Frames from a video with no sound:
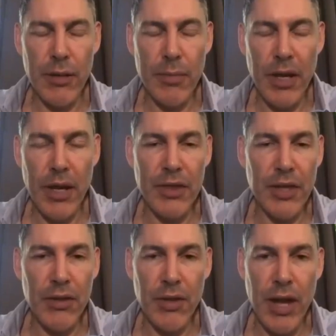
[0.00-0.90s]
but I, I
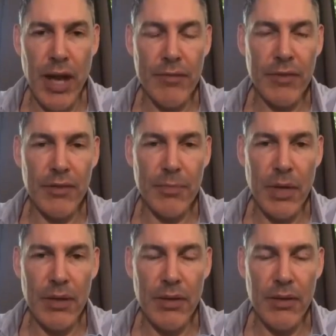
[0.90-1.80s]
think they're going to have to
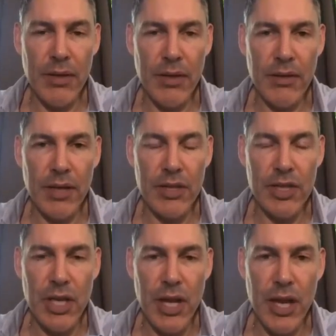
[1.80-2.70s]
spend the, the,
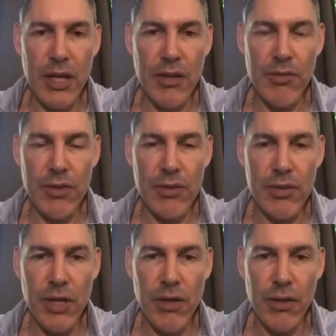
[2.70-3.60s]
TGA, the Treasury
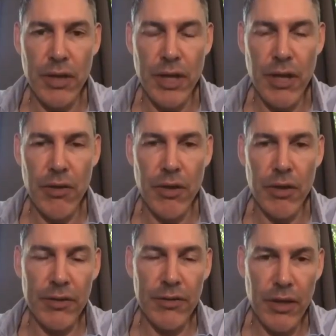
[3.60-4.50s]
General account, or
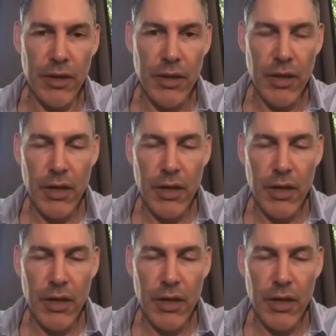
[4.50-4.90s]
at least a, uh,